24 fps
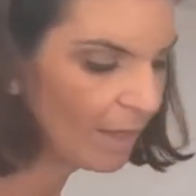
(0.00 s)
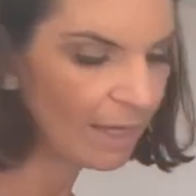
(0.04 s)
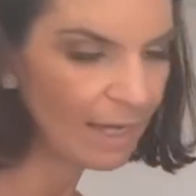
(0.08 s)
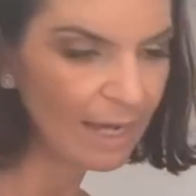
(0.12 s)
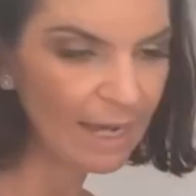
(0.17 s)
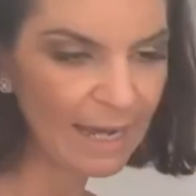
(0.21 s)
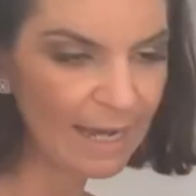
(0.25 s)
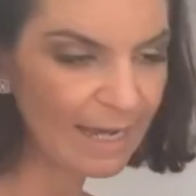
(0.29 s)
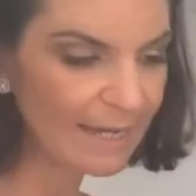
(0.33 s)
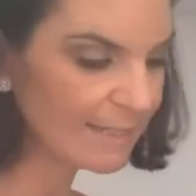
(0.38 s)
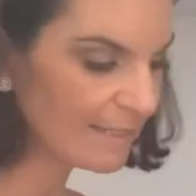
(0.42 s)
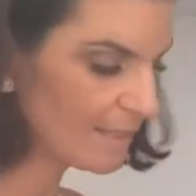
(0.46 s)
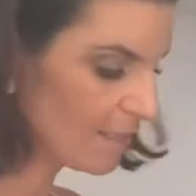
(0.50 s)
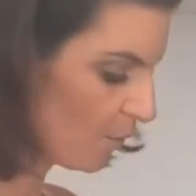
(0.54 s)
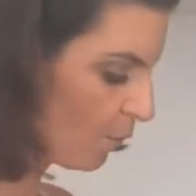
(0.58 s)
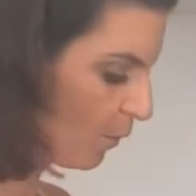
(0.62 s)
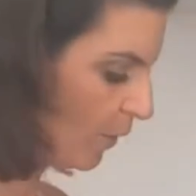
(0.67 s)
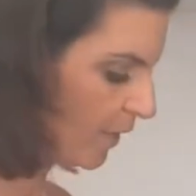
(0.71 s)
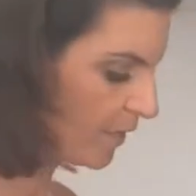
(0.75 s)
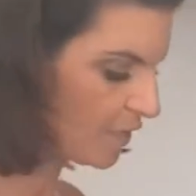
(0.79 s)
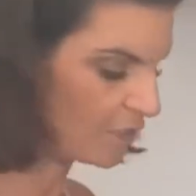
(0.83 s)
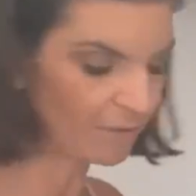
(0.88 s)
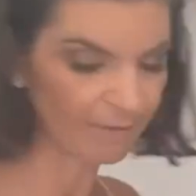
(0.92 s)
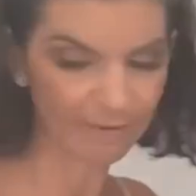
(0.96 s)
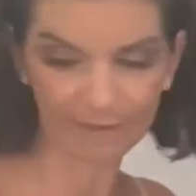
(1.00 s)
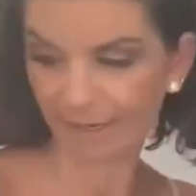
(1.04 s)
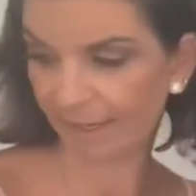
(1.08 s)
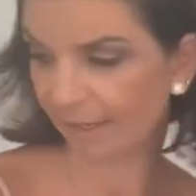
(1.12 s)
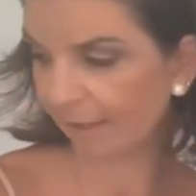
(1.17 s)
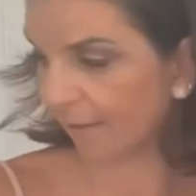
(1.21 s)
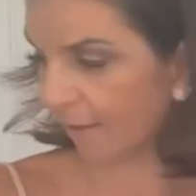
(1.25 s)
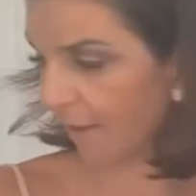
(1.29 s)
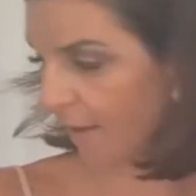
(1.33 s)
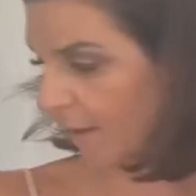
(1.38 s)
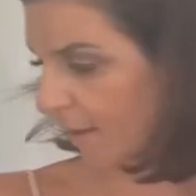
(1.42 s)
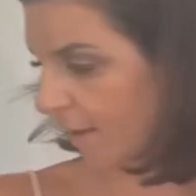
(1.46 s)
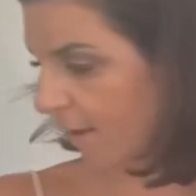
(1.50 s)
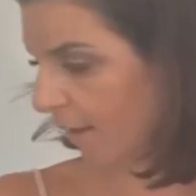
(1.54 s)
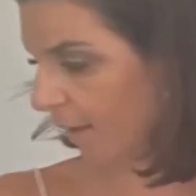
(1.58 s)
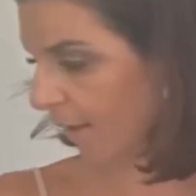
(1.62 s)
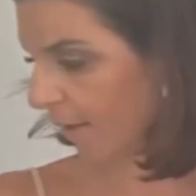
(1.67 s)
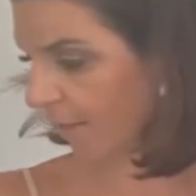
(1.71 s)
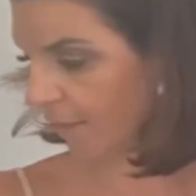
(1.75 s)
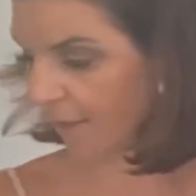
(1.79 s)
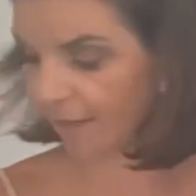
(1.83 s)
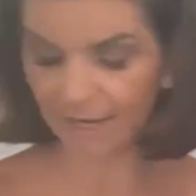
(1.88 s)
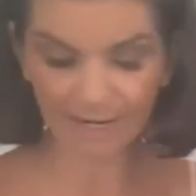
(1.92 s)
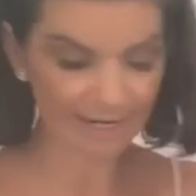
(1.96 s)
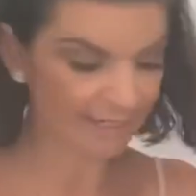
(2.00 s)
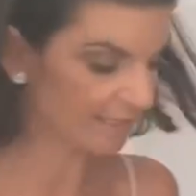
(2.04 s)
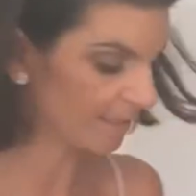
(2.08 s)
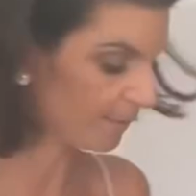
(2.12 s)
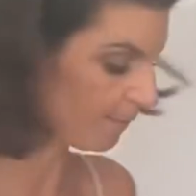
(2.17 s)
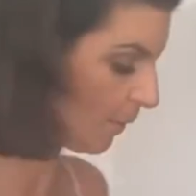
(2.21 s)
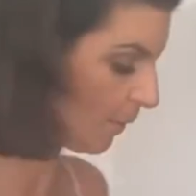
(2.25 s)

as we're doing the, the next